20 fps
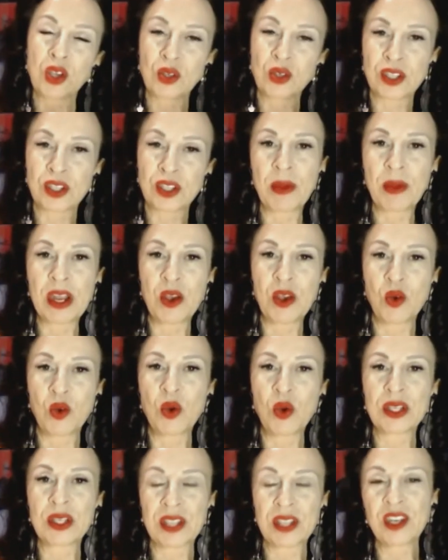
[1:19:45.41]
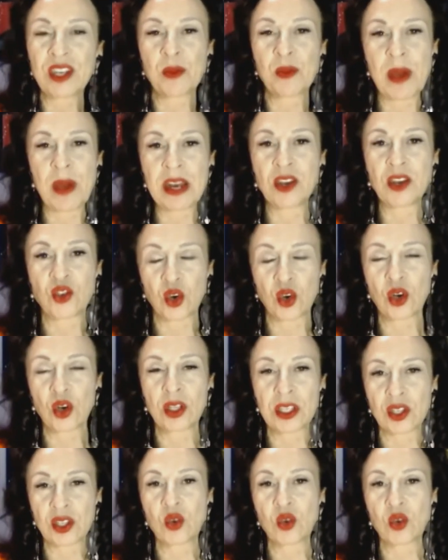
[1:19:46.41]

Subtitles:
somebody who is an independent journalist